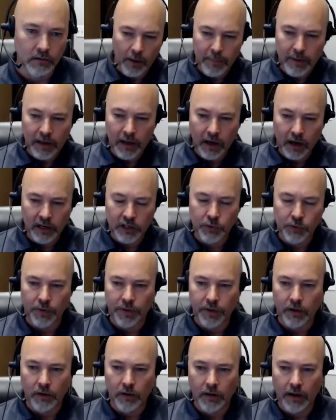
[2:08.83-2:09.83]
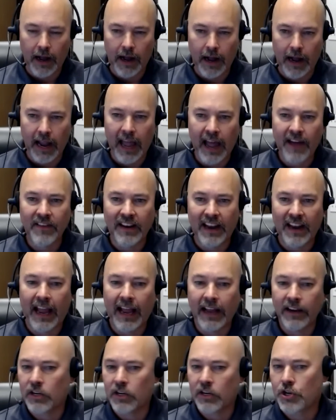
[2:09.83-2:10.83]
To be honest with you, I haven't
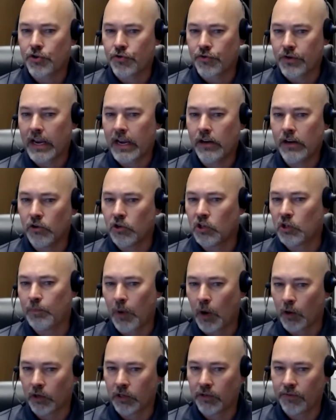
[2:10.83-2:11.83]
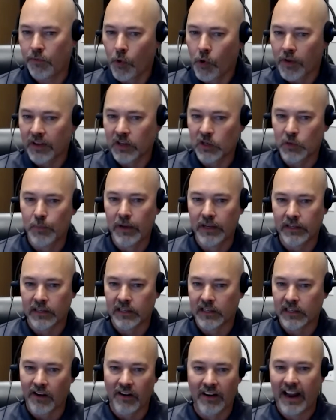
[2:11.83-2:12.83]
had to create new spokes for this
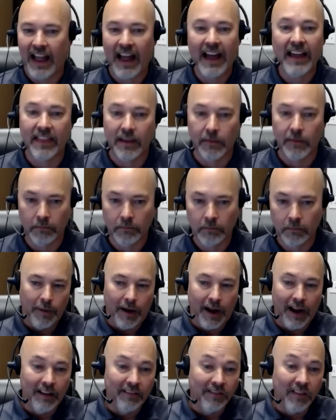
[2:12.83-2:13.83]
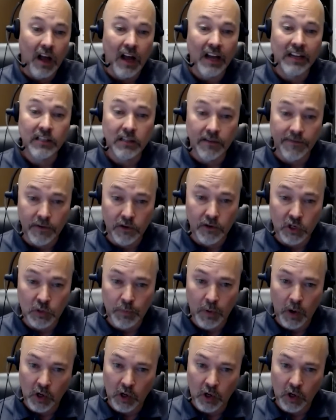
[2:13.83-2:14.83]
business. I already had them. I lost a few
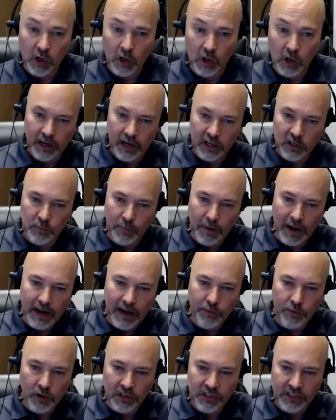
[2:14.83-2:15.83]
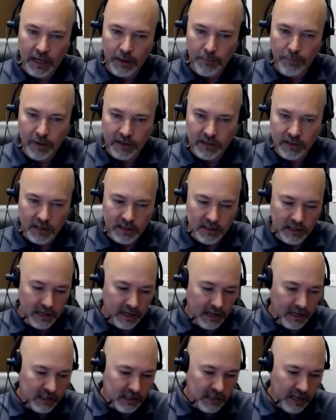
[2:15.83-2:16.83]
spokes because my real estate business
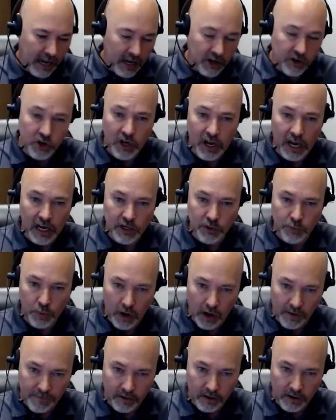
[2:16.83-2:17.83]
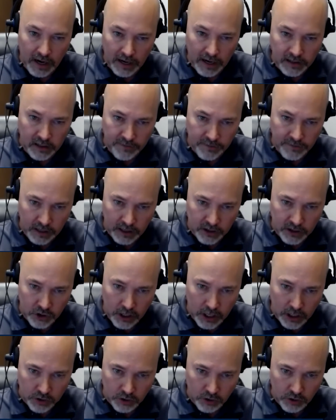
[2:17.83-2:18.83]
is education. We offer 9 different
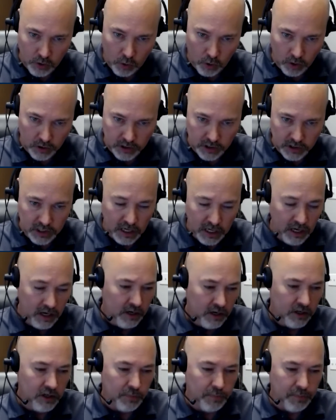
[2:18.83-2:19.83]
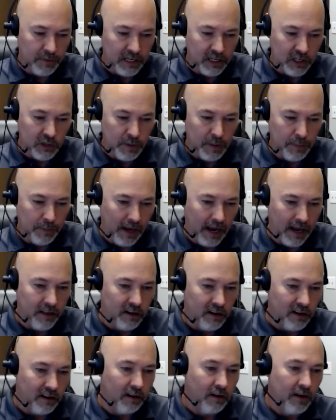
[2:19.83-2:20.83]
educational courses to teach people either
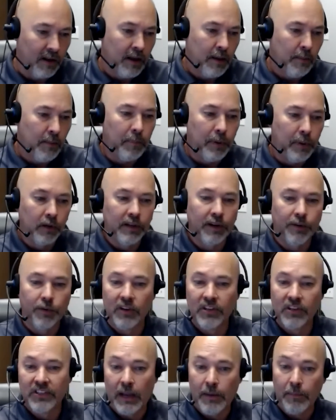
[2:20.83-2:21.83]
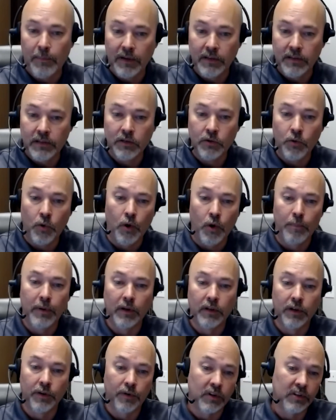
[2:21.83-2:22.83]
to build a real estate business or
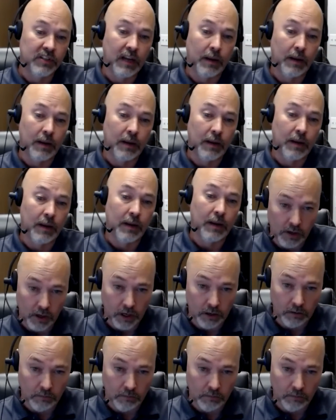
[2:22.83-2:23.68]
build a real estate portfolio.